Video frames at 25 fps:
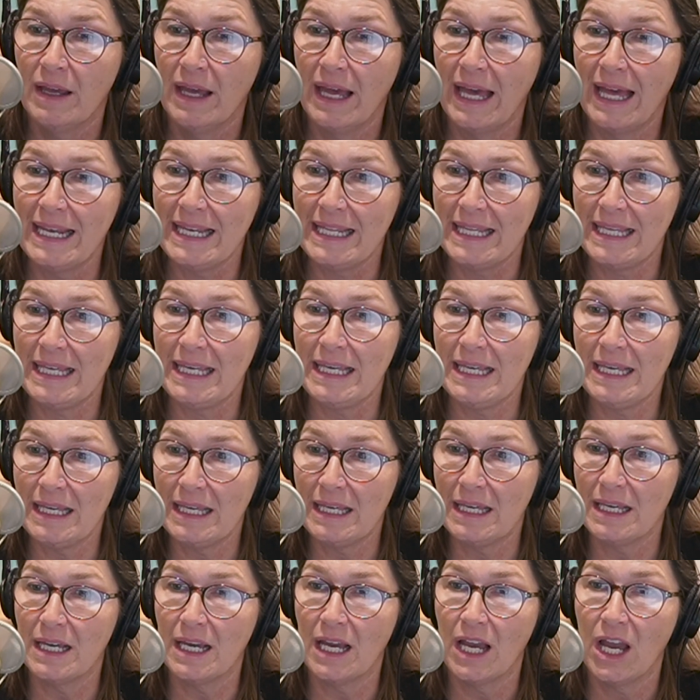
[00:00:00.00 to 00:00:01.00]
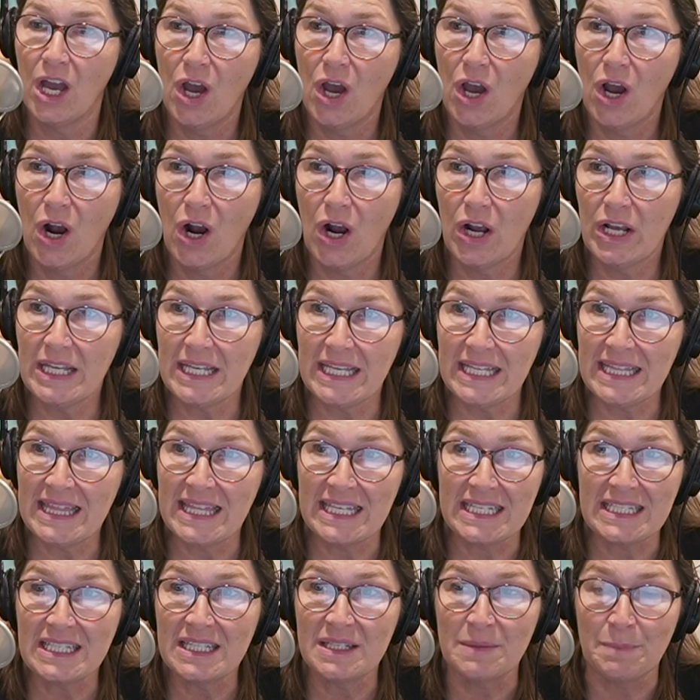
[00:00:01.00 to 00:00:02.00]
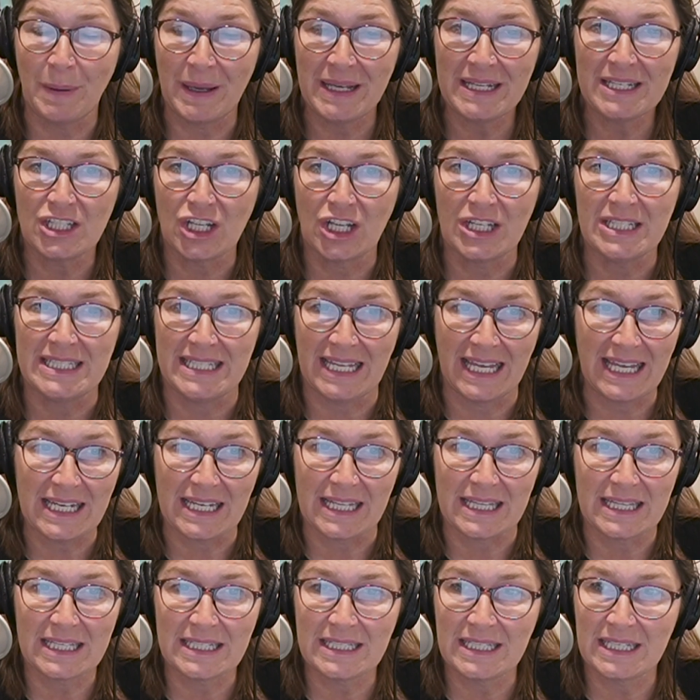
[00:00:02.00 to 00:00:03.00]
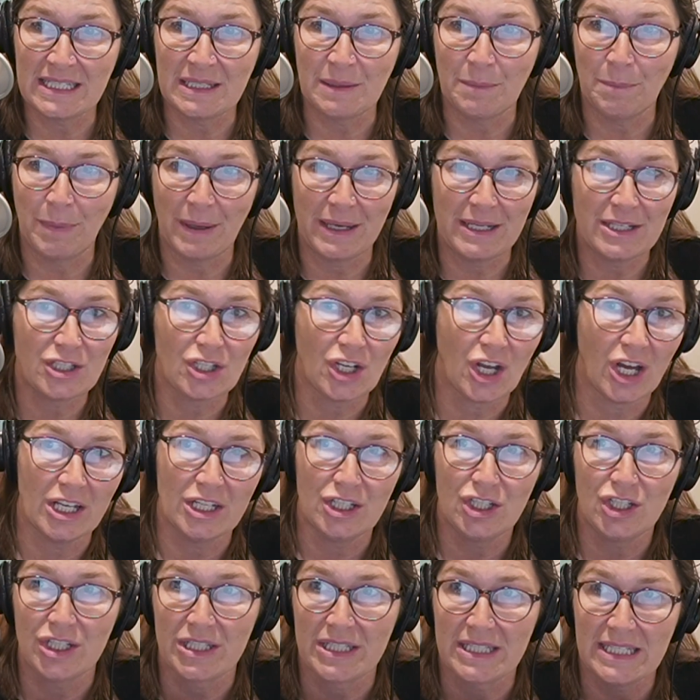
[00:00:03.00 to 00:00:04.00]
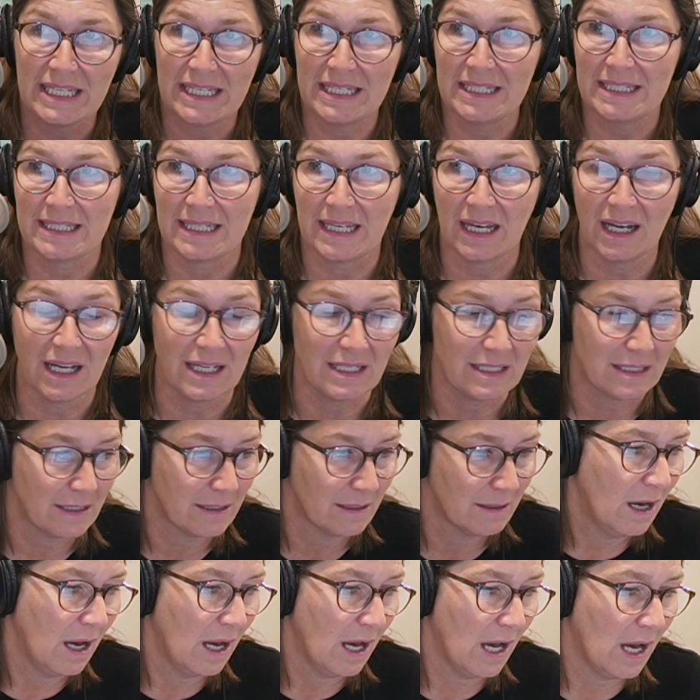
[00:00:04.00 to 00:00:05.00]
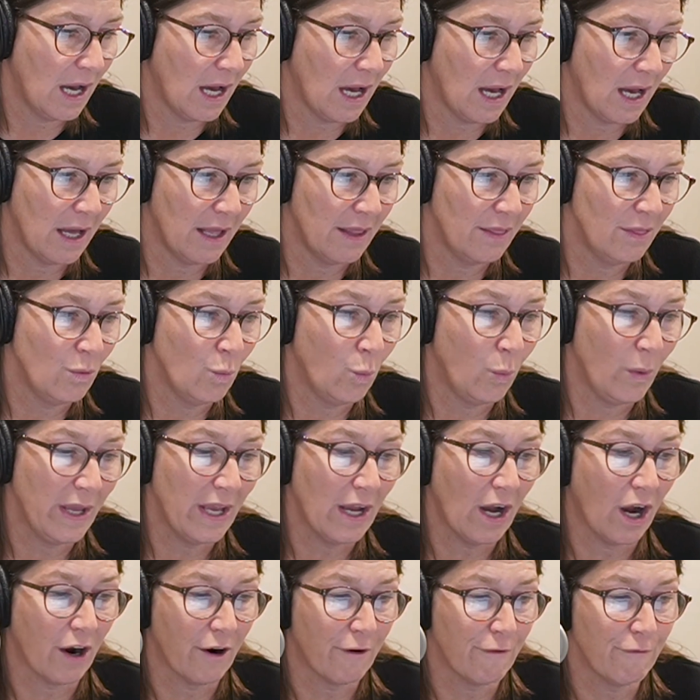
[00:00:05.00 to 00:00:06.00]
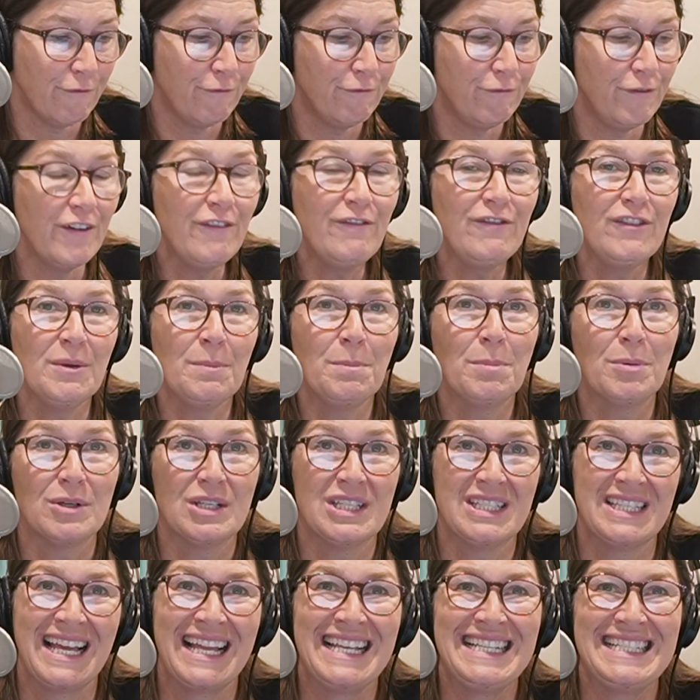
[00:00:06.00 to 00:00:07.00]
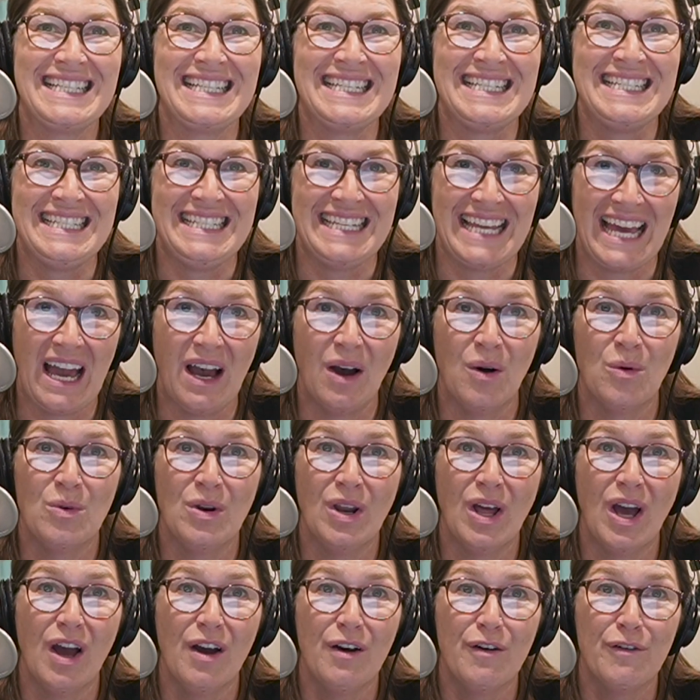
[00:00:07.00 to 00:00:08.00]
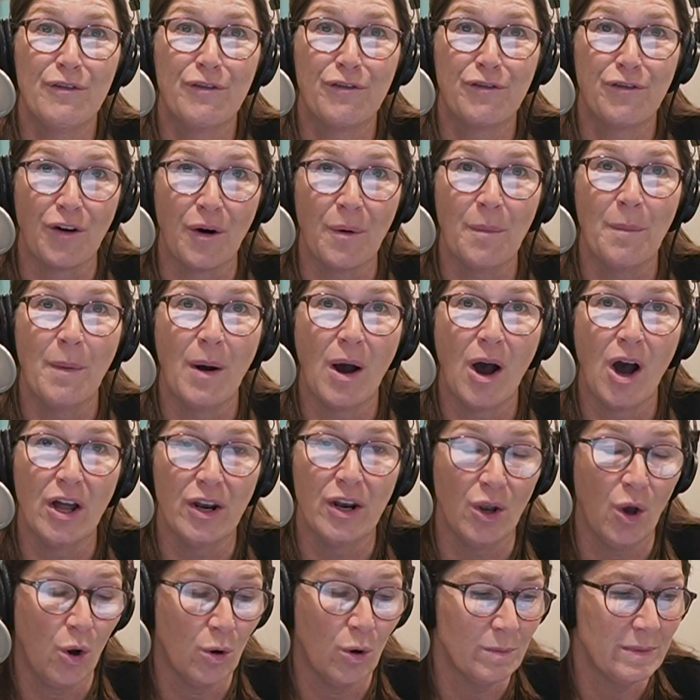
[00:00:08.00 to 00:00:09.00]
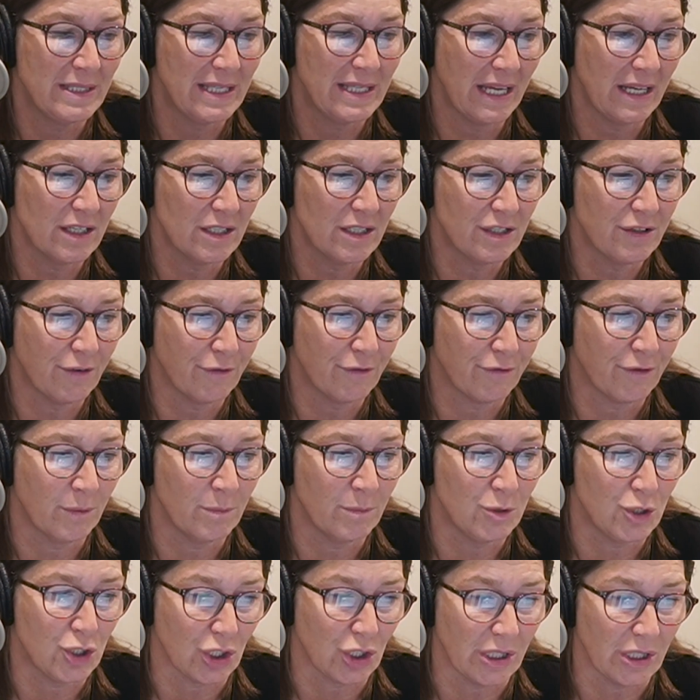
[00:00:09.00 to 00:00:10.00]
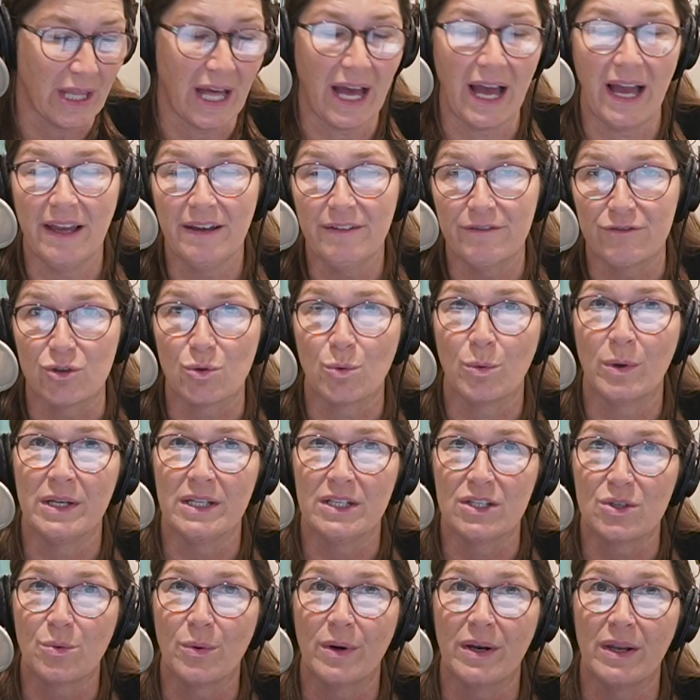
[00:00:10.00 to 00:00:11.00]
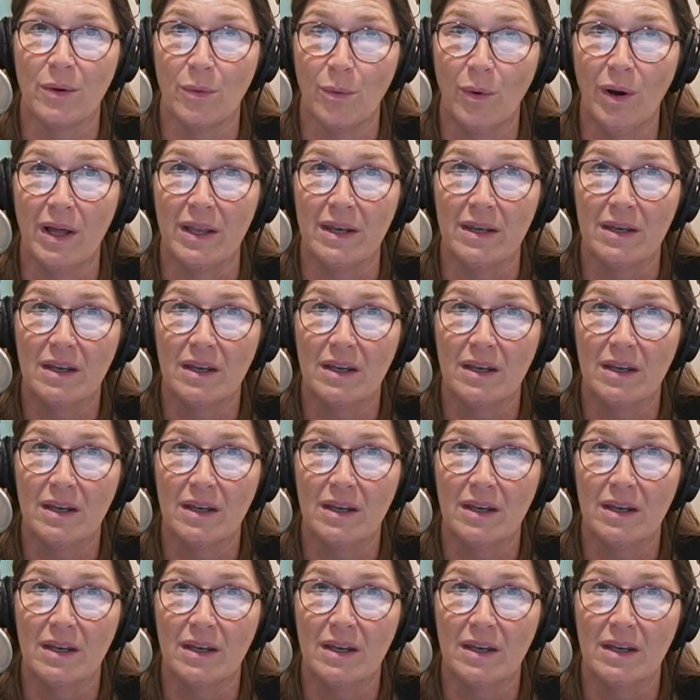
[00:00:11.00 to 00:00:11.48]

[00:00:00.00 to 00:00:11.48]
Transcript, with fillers: And he, this is based on data. This isn't based on just his gut. Uh, we are 50% down from on home sales from July of 2021.